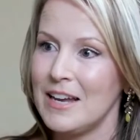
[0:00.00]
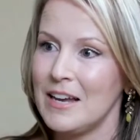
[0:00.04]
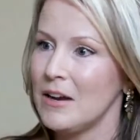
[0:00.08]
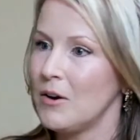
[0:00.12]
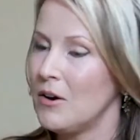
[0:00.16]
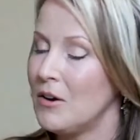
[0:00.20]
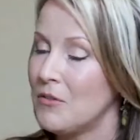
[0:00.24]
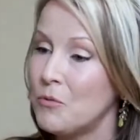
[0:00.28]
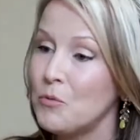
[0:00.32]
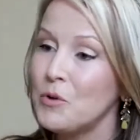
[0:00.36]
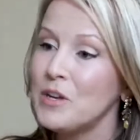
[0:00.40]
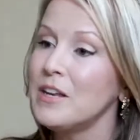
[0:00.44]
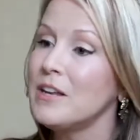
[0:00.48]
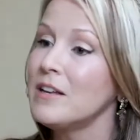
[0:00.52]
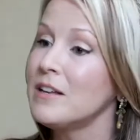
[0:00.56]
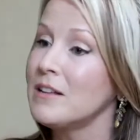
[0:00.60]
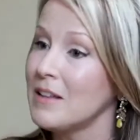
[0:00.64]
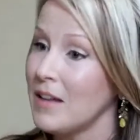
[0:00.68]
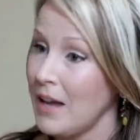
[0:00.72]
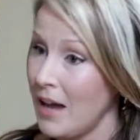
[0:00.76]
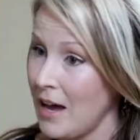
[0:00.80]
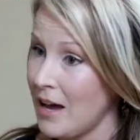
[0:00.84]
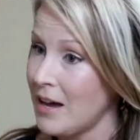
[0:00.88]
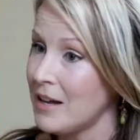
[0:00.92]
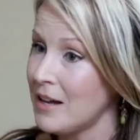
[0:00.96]
If we
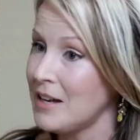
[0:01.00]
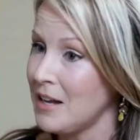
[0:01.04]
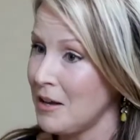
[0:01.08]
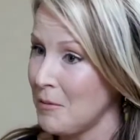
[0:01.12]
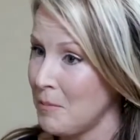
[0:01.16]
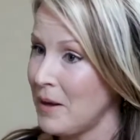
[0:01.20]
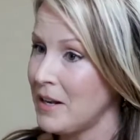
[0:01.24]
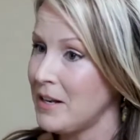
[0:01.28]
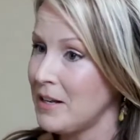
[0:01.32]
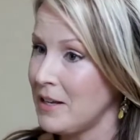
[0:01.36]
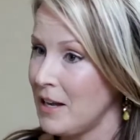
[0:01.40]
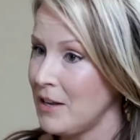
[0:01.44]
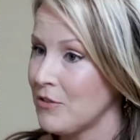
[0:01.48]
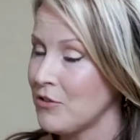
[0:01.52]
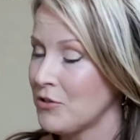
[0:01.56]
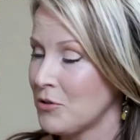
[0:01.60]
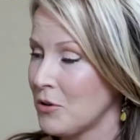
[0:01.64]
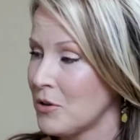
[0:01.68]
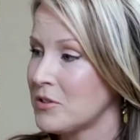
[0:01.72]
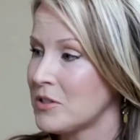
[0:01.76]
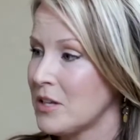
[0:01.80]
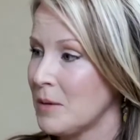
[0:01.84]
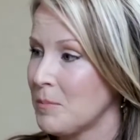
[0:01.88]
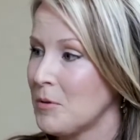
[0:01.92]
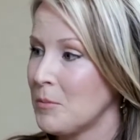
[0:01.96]
had a medication or
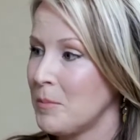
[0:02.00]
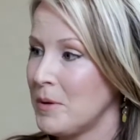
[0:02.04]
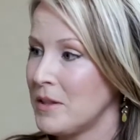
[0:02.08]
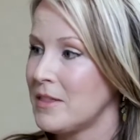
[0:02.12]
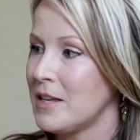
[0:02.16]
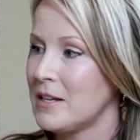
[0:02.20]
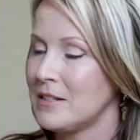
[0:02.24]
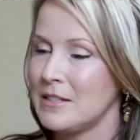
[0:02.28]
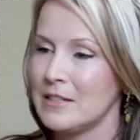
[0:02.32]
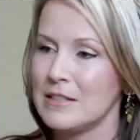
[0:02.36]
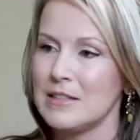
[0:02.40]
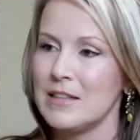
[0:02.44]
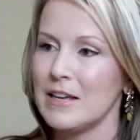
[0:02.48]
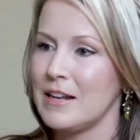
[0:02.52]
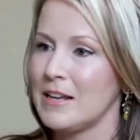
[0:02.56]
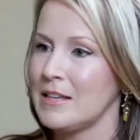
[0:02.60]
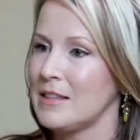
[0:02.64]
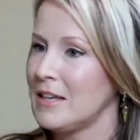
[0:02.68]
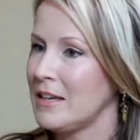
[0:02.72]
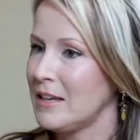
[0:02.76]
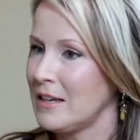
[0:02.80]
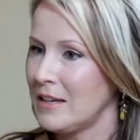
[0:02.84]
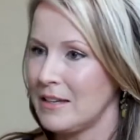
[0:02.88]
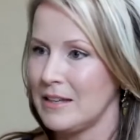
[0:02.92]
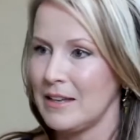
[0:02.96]
a supplement that did that, I
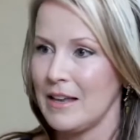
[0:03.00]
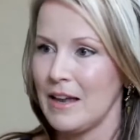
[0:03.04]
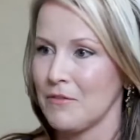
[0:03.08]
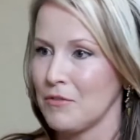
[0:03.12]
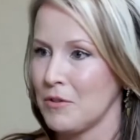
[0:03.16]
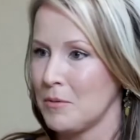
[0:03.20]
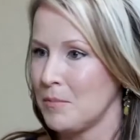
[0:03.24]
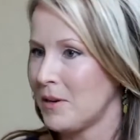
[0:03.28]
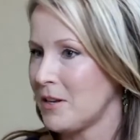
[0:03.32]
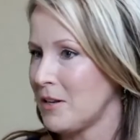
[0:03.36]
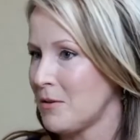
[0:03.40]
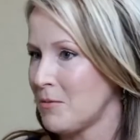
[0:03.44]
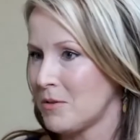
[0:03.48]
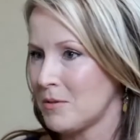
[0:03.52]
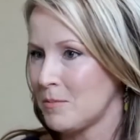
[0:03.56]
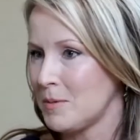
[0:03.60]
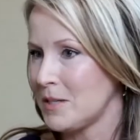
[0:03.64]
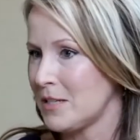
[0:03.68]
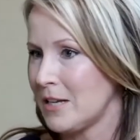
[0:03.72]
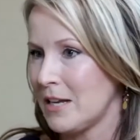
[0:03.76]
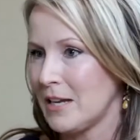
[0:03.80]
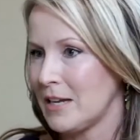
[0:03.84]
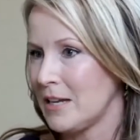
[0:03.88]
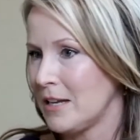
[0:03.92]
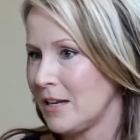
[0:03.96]
think everybody would be
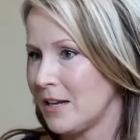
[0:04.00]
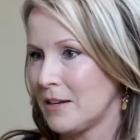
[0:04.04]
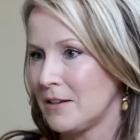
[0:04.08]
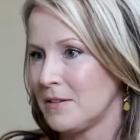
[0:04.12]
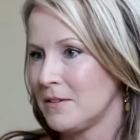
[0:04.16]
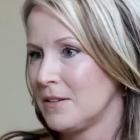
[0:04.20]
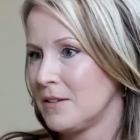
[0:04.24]
taking it.